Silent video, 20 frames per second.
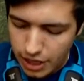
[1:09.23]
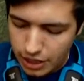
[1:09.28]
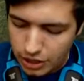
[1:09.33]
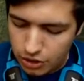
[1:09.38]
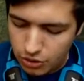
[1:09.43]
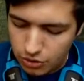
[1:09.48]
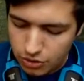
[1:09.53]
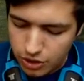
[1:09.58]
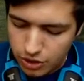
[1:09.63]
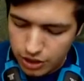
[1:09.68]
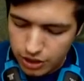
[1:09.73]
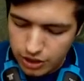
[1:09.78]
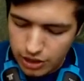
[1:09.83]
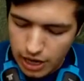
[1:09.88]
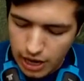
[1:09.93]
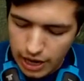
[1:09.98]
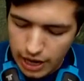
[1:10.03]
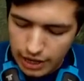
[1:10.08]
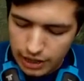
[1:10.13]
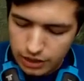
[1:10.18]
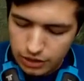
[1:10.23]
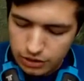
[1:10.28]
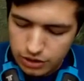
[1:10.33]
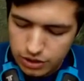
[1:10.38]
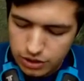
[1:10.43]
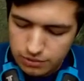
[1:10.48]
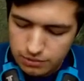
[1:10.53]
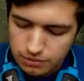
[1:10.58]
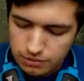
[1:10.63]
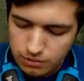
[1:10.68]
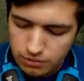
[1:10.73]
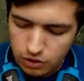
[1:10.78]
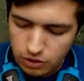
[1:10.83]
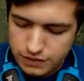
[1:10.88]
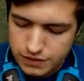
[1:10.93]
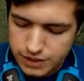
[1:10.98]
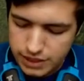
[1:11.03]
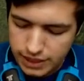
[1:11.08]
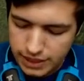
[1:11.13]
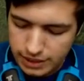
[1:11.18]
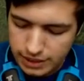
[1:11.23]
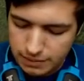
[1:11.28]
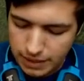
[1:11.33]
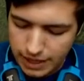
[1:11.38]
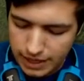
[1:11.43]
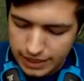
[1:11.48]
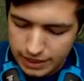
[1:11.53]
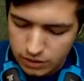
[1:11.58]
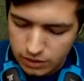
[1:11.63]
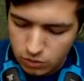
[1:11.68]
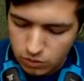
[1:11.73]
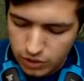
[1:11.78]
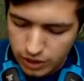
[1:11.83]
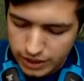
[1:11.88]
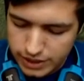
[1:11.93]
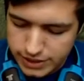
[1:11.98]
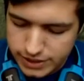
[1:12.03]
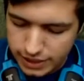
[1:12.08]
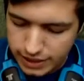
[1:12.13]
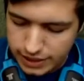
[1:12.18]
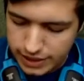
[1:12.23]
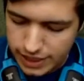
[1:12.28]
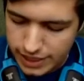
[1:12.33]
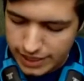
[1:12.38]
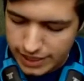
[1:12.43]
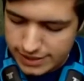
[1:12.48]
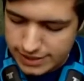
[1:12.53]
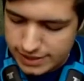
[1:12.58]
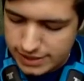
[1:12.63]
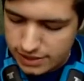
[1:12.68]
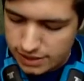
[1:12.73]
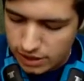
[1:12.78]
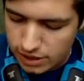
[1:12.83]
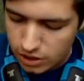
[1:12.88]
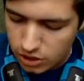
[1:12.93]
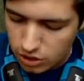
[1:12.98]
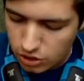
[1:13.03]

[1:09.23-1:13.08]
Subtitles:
You can obviously make it all nice like this.